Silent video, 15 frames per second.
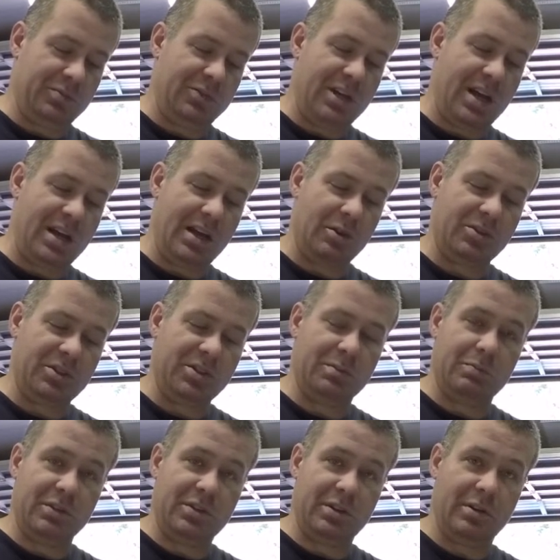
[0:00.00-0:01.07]
10 ounces
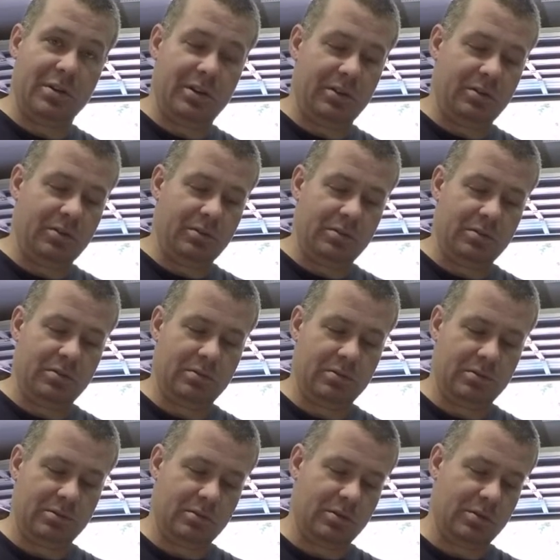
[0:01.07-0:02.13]
of material
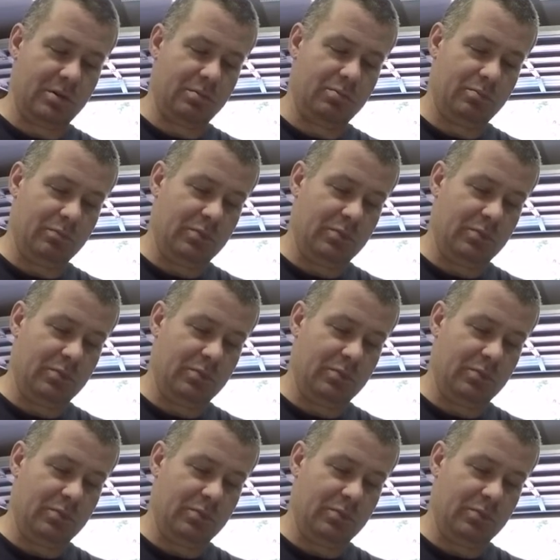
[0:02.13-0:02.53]
or